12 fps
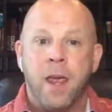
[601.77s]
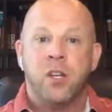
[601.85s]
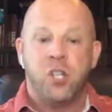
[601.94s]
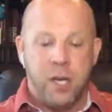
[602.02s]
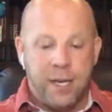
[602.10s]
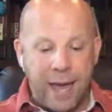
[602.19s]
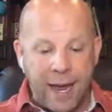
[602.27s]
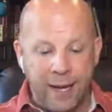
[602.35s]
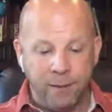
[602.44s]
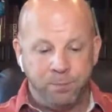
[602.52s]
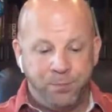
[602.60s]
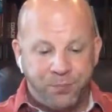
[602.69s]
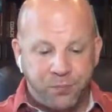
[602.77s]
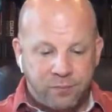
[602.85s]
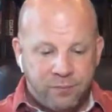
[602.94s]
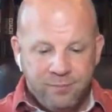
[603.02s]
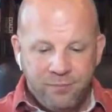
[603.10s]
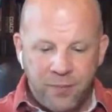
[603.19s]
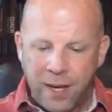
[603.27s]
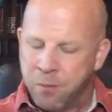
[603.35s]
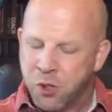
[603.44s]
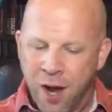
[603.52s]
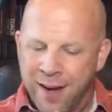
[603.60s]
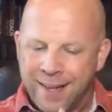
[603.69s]
She can, and I'm
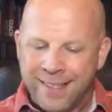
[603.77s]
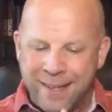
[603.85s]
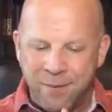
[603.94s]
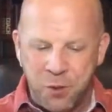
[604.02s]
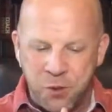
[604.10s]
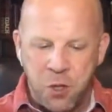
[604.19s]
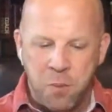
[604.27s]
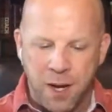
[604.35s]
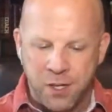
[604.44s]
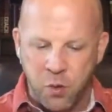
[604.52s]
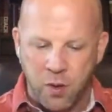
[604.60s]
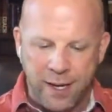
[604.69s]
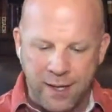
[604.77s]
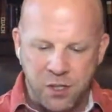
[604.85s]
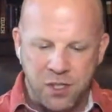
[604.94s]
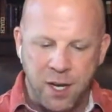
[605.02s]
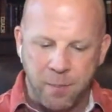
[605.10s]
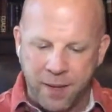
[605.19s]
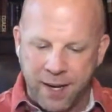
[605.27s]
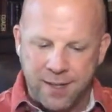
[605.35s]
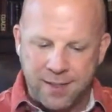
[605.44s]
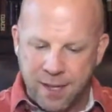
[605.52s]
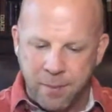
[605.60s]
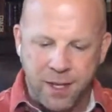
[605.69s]
trying not to give you too much on each tip
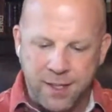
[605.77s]
because some of the